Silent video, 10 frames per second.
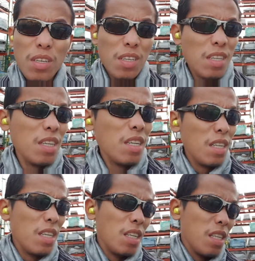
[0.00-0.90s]

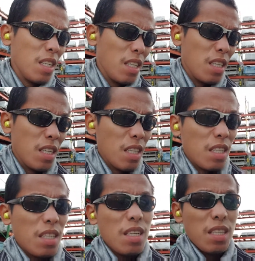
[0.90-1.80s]

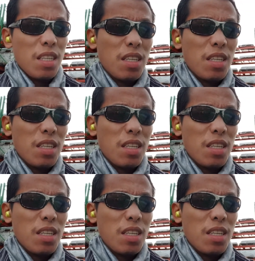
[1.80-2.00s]
No one is speaking in this clip.